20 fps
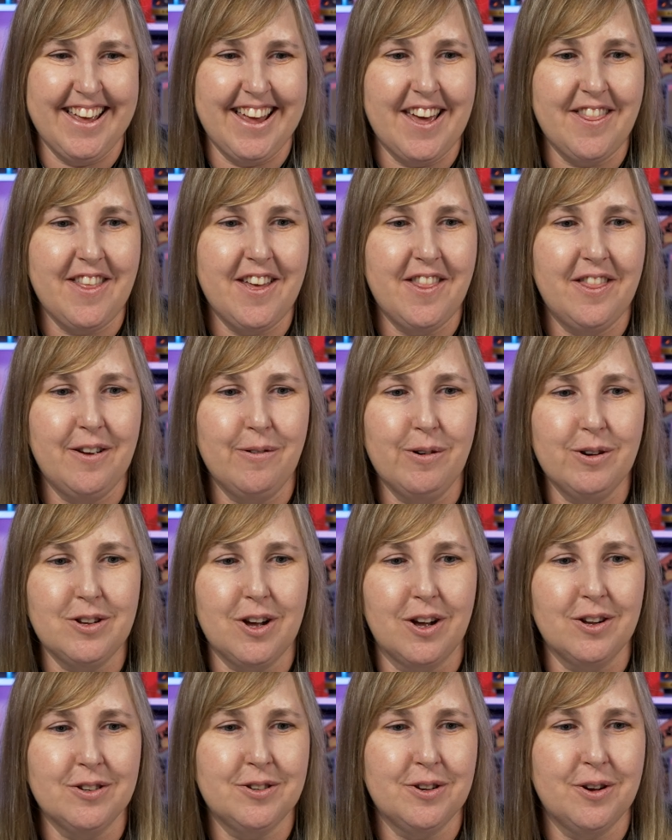And then there was
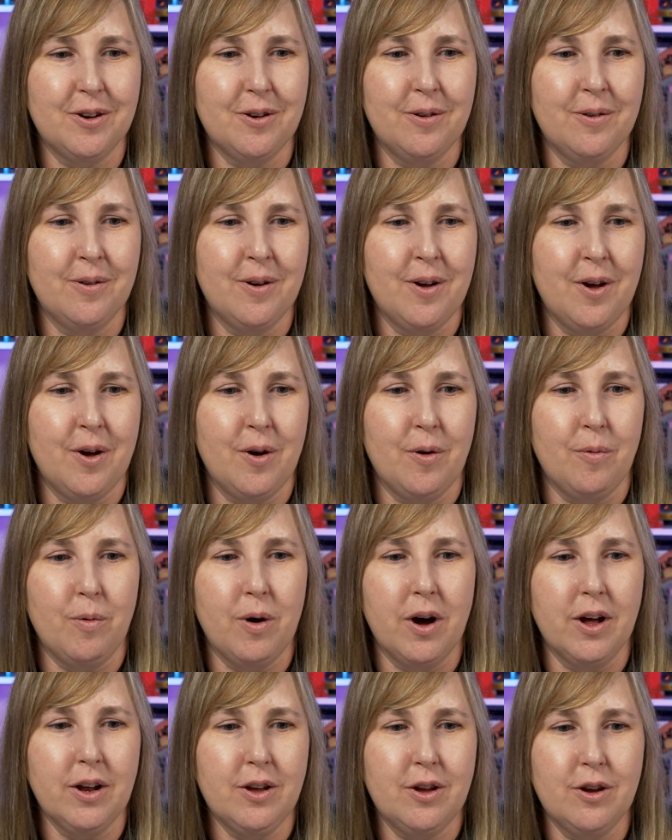also
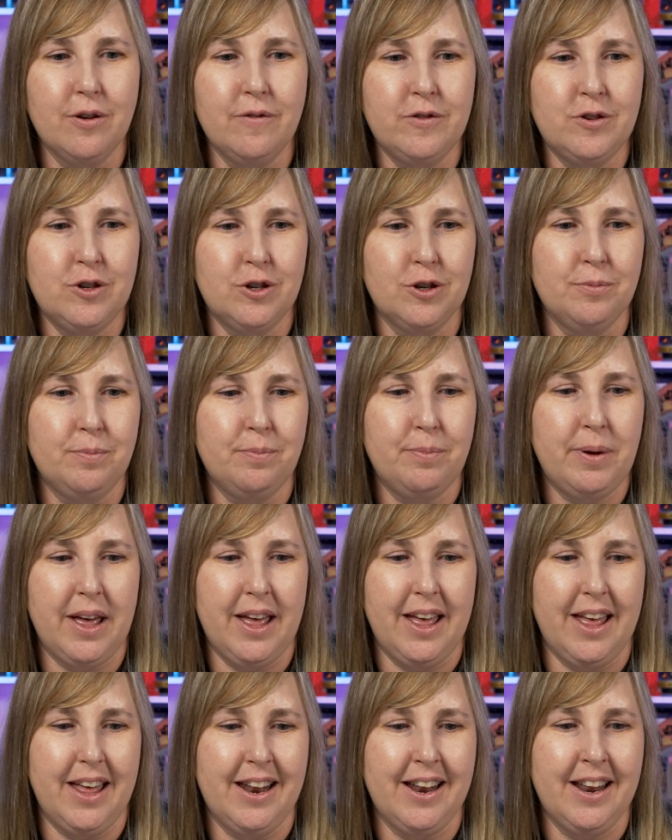1 Goof Troop
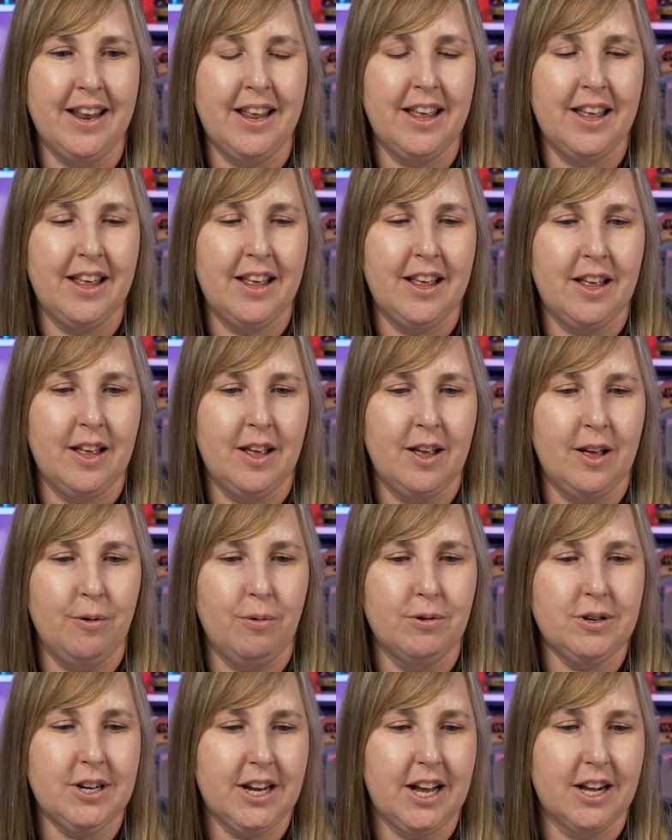pen,
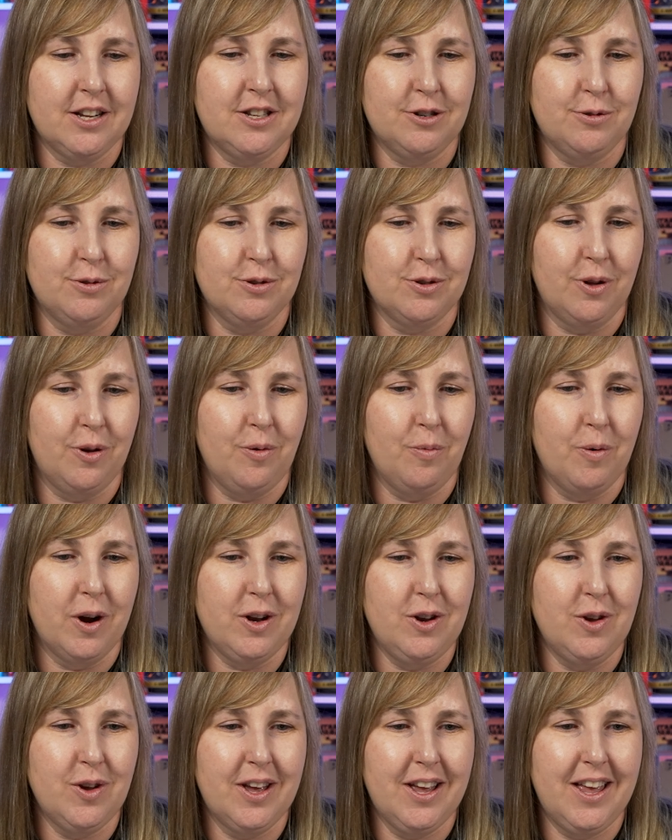which I guess there was only 1
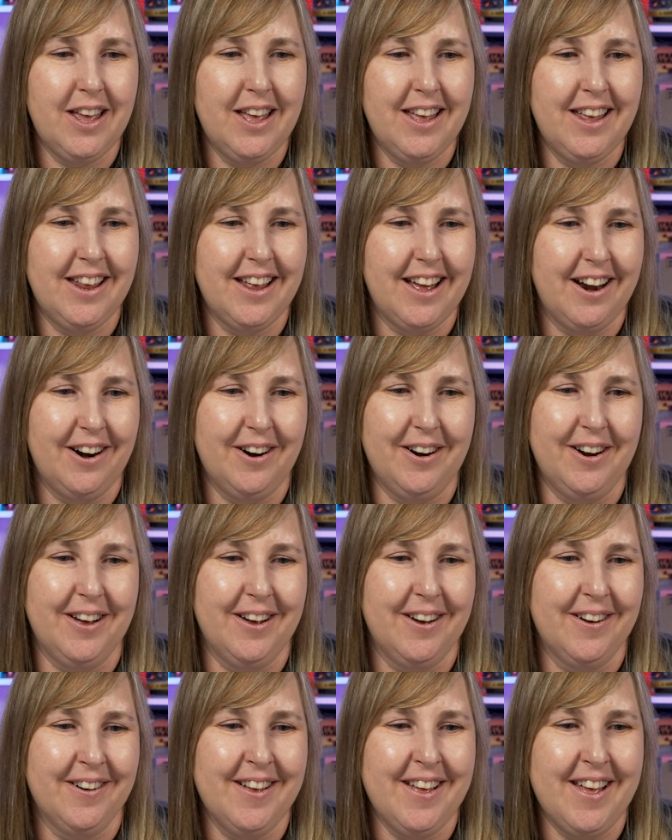you could get, I don't
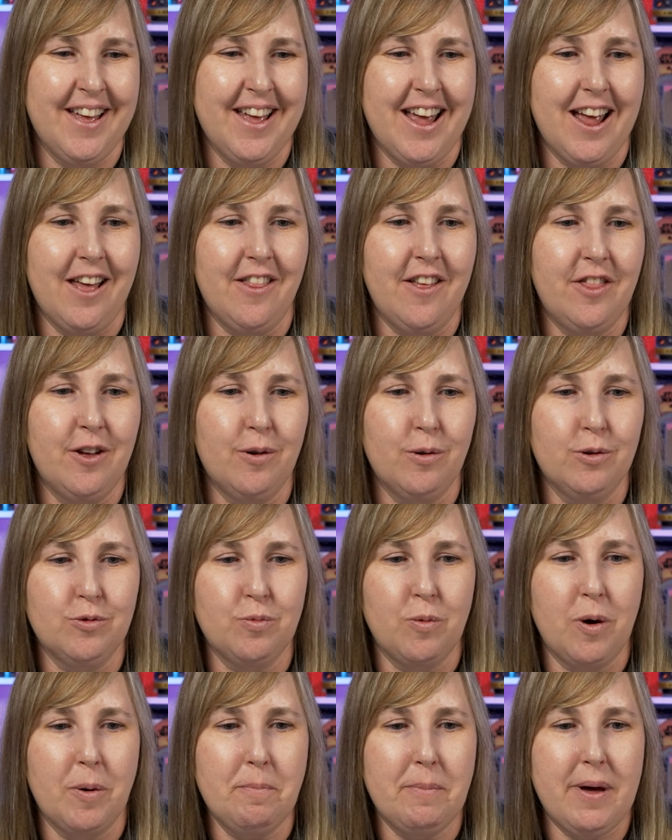know. And then there was
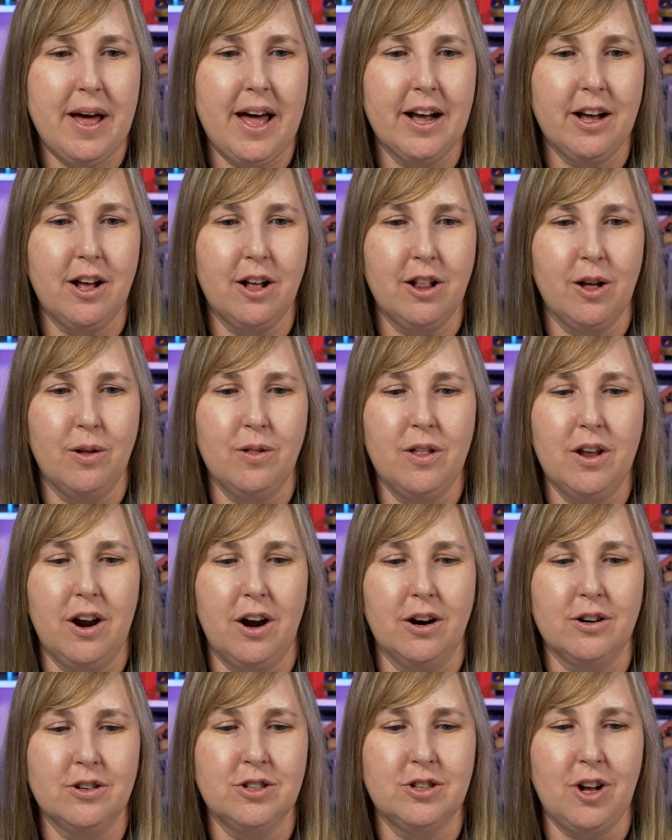1 bag of
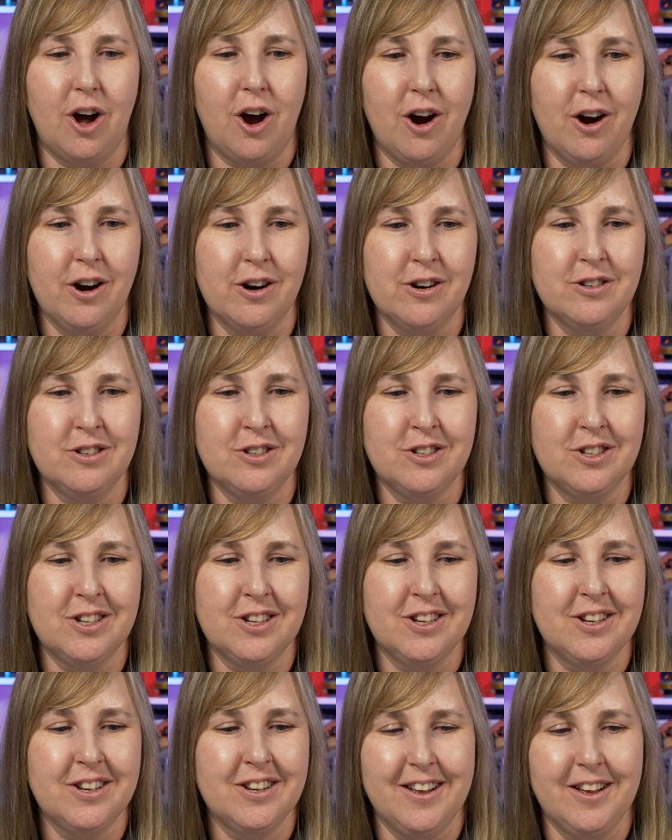glow-in-the-dark
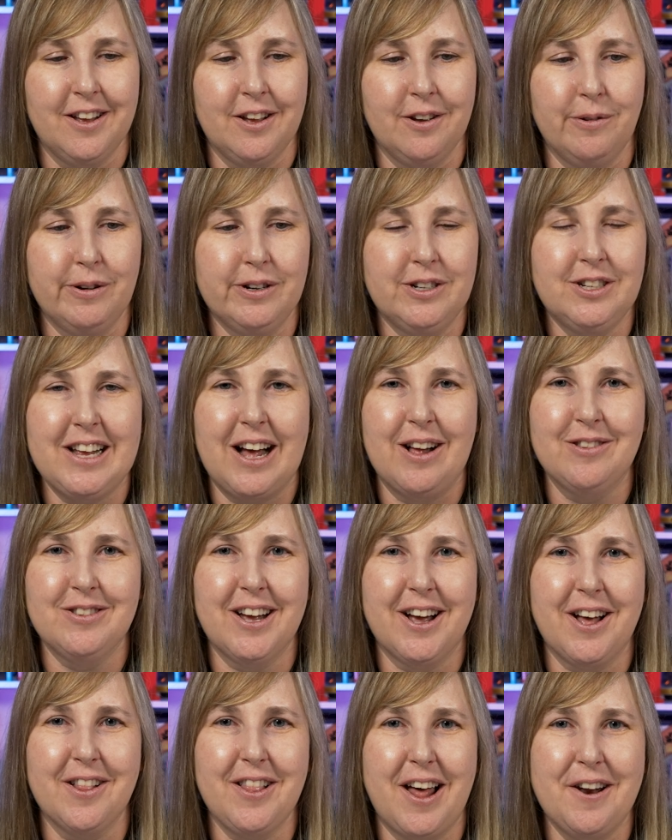stars, which sounds
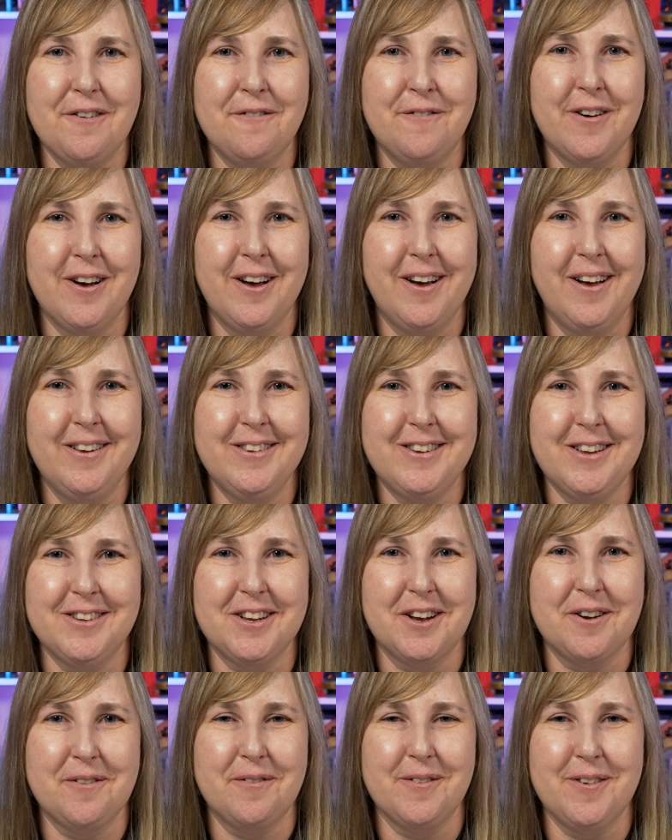like a lot of fun. Sounds
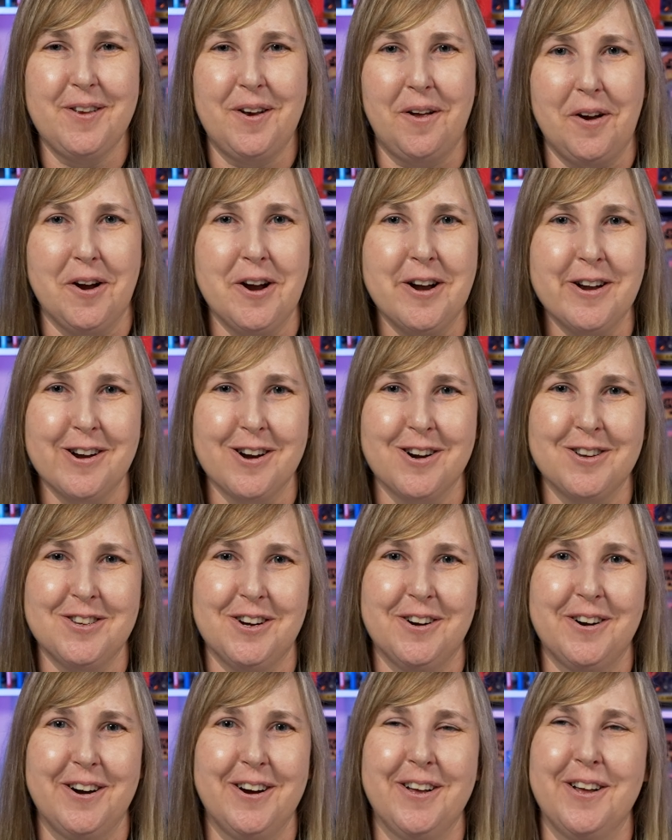like, you know, you're eating your
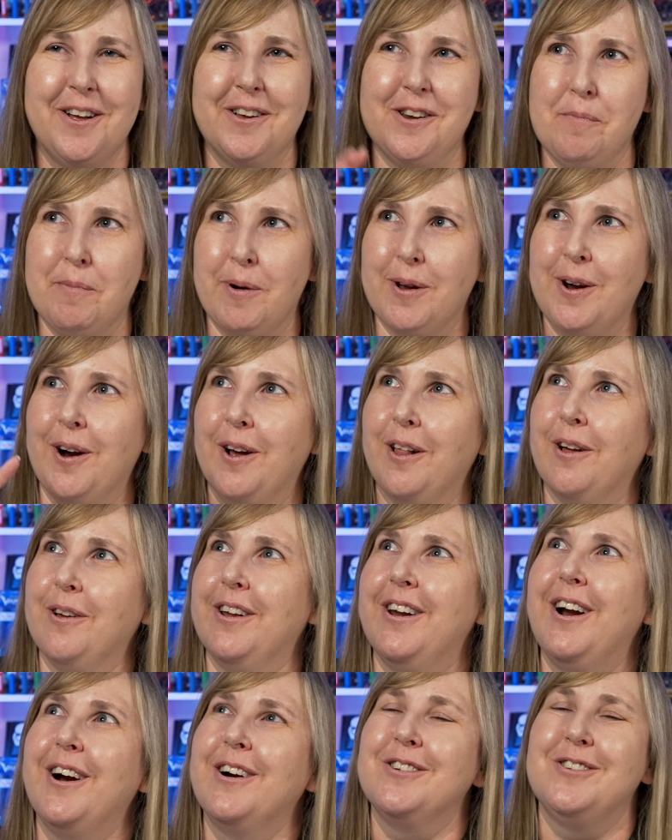cereal and you put your
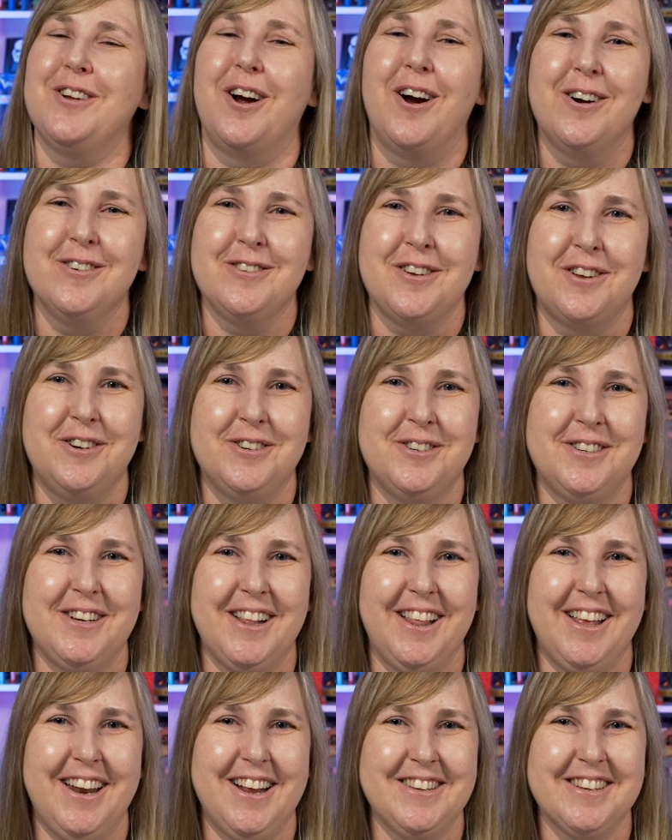glow-in-the-dark stars on your
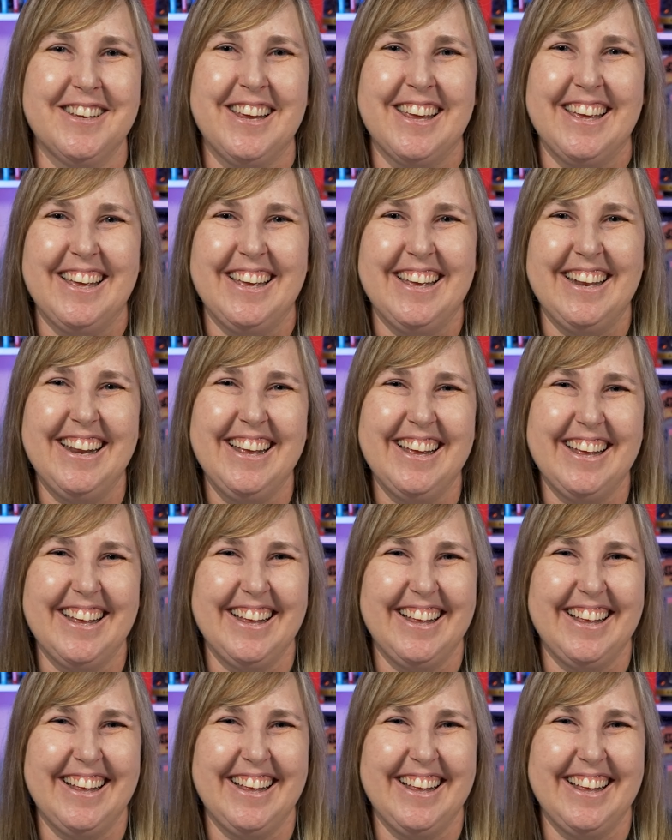ceiling as a kid.